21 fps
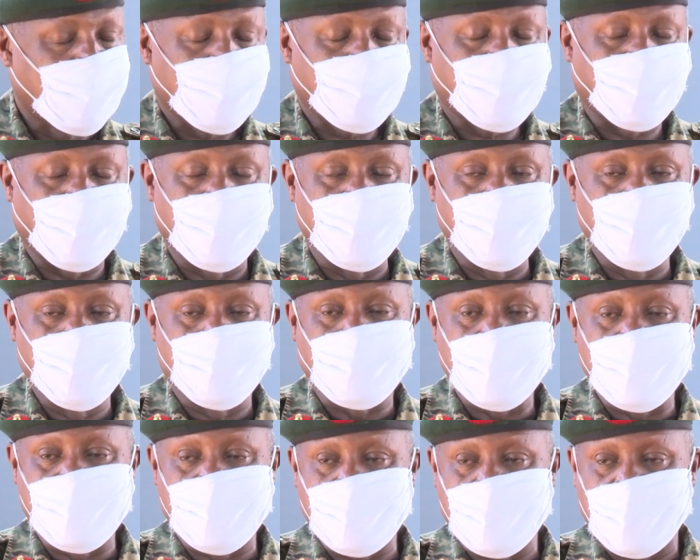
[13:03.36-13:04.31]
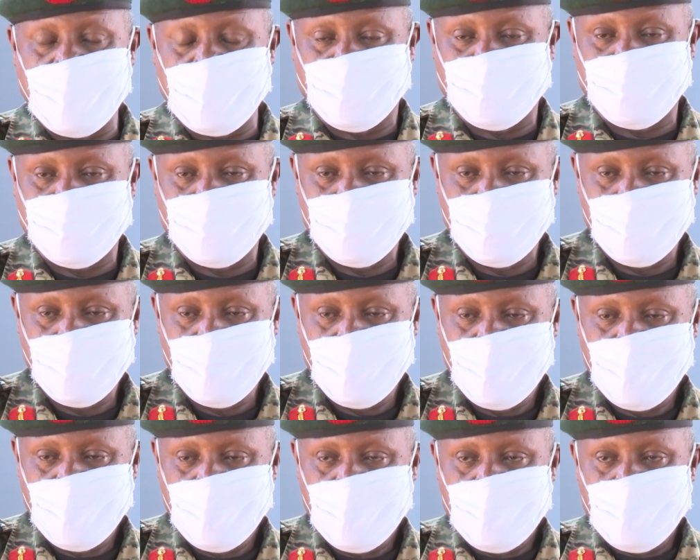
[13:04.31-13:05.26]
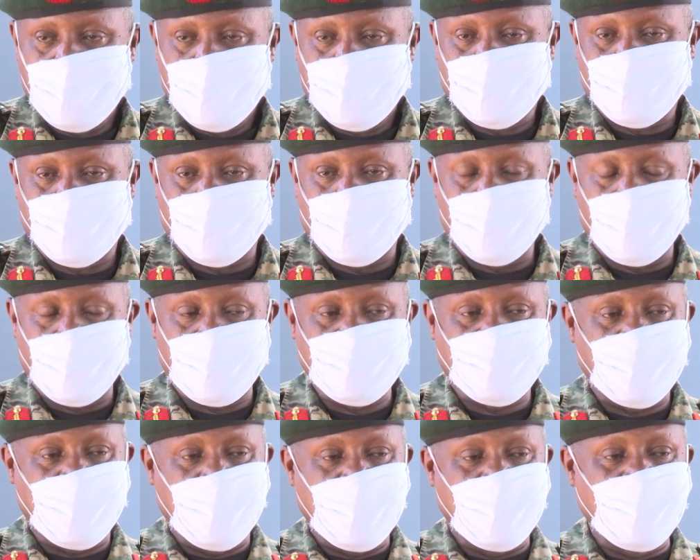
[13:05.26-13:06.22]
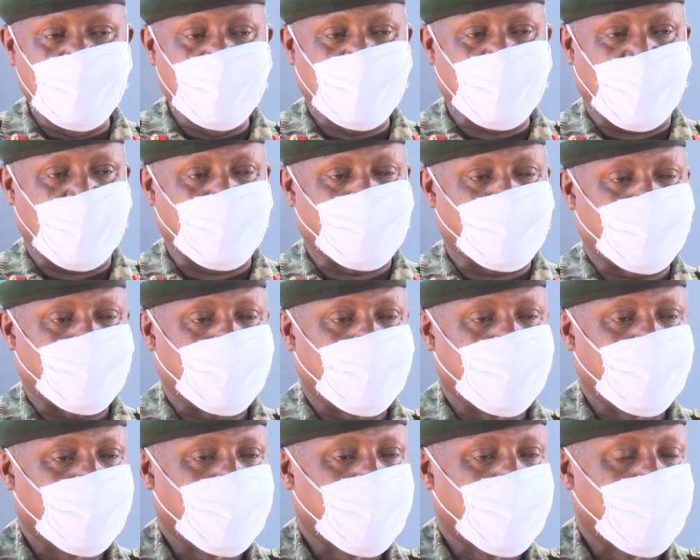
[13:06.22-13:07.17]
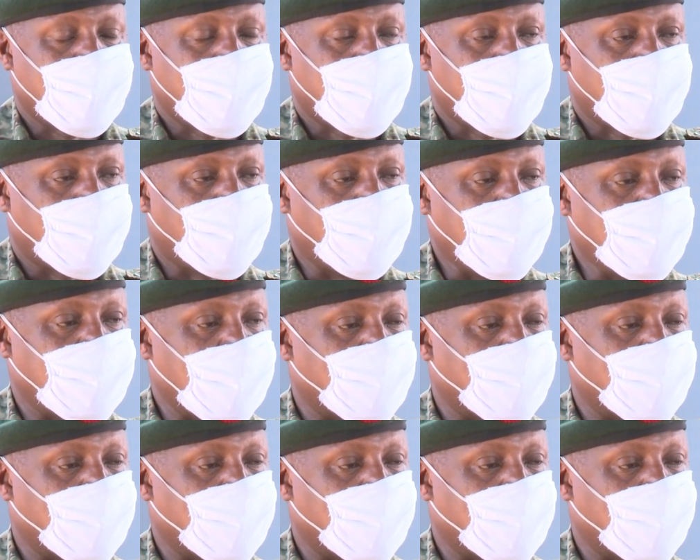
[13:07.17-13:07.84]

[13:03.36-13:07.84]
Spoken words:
for UPDF to closely link up with